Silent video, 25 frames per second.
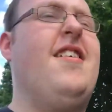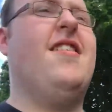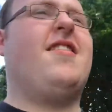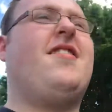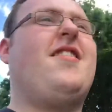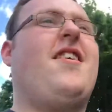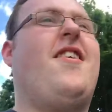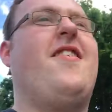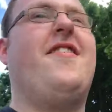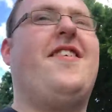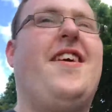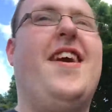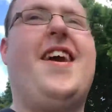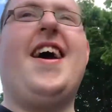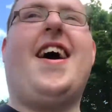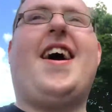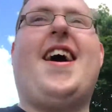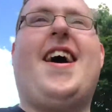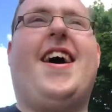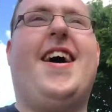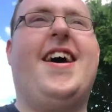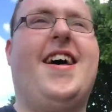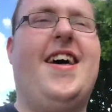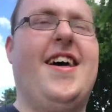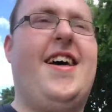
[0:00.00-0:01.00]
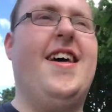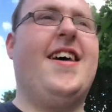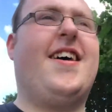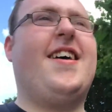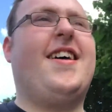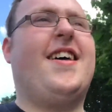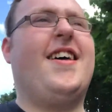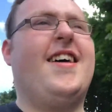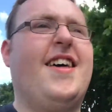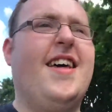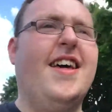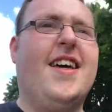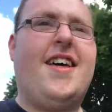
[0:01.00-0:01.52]
so yeah,
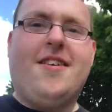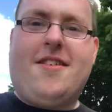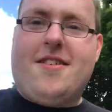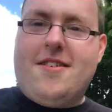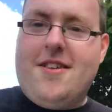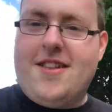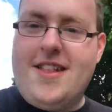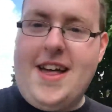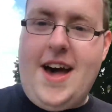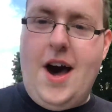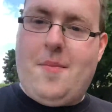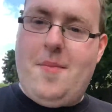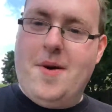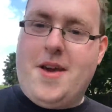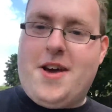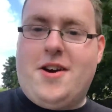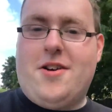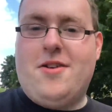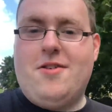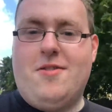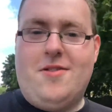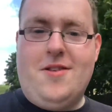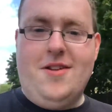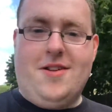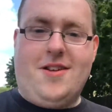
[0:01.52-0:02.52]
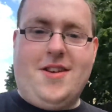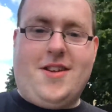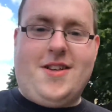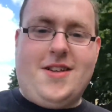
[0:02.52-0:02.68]
so that'll be cool.